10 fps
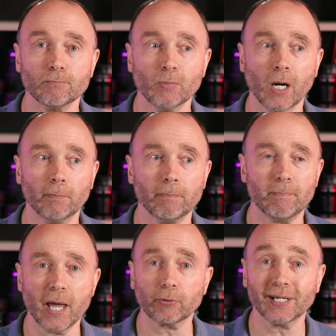well,
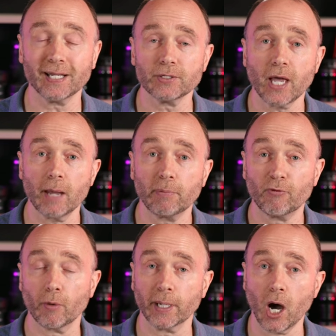better it is at
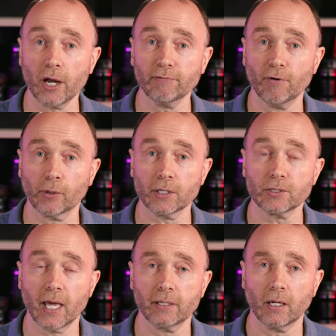performing
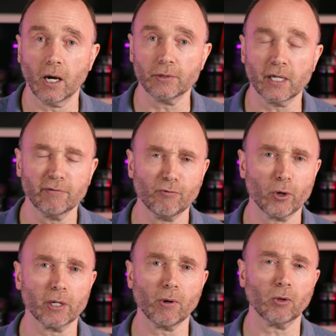autofocus than on the
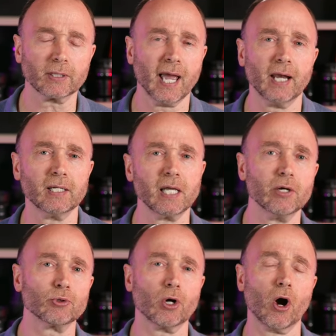4-year-old Canon EOS